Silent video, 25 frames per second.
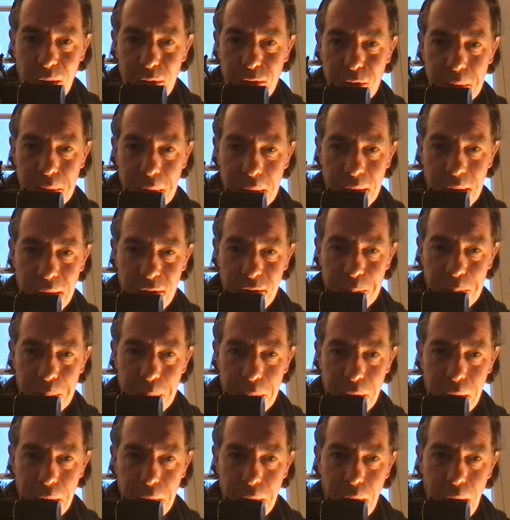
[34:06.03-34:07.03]
doing these
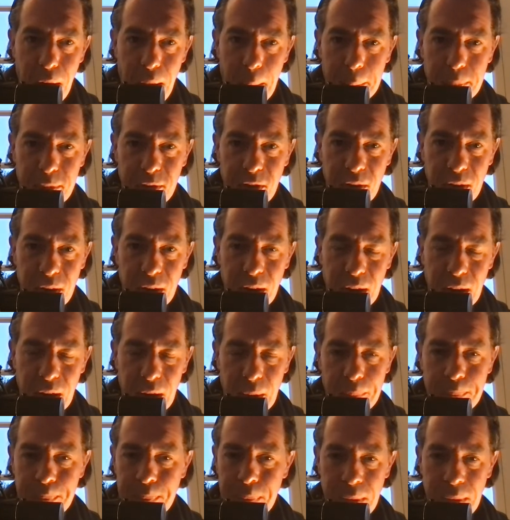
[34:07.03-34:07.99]
programs on here,